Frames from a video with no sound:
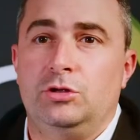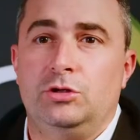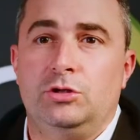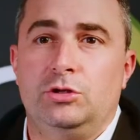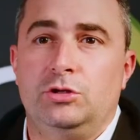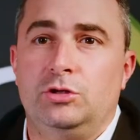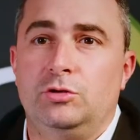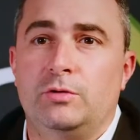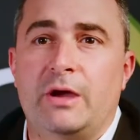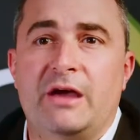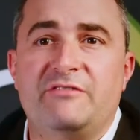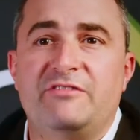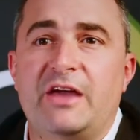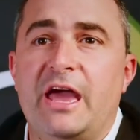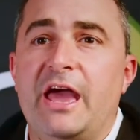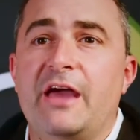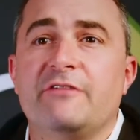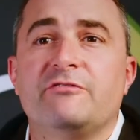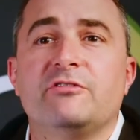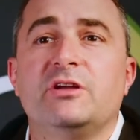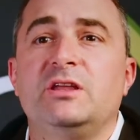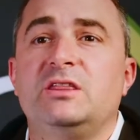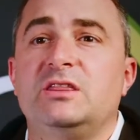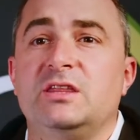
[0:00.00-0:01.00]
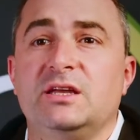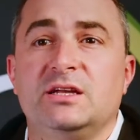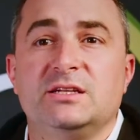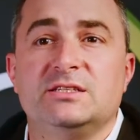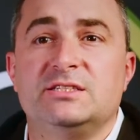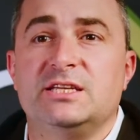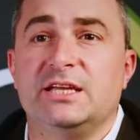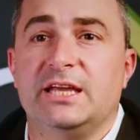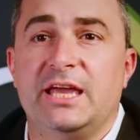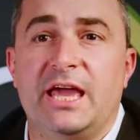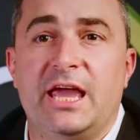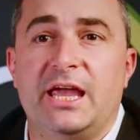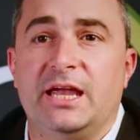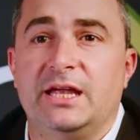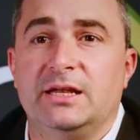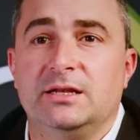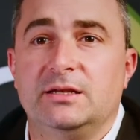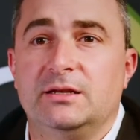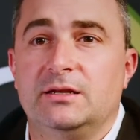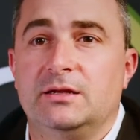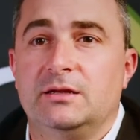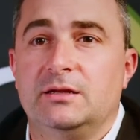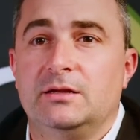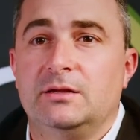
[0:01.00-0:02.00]
you have everything to gain.
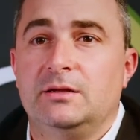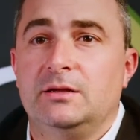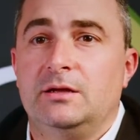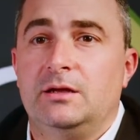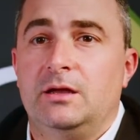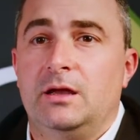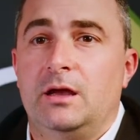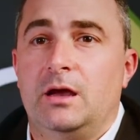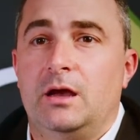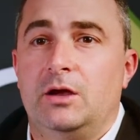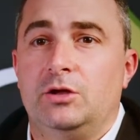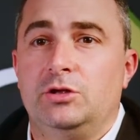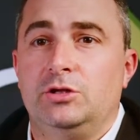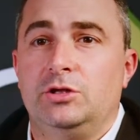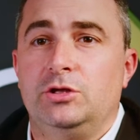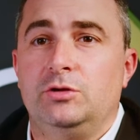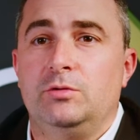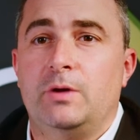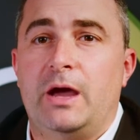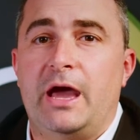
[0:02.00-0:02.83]
You